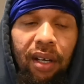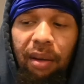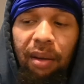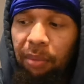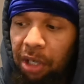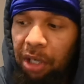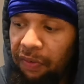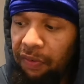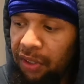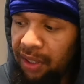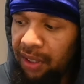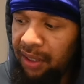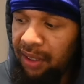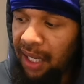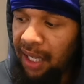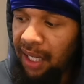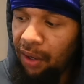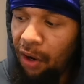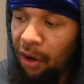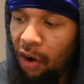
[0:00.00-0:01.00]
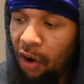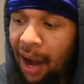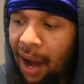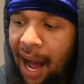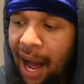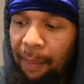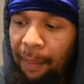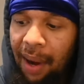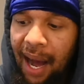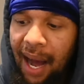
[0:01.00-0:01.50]
But if you just say, oh,
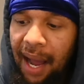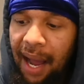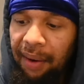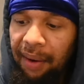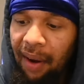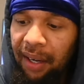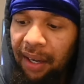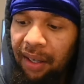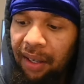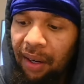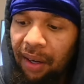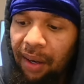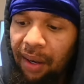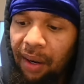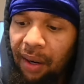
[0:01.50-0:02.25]
I'm high ranker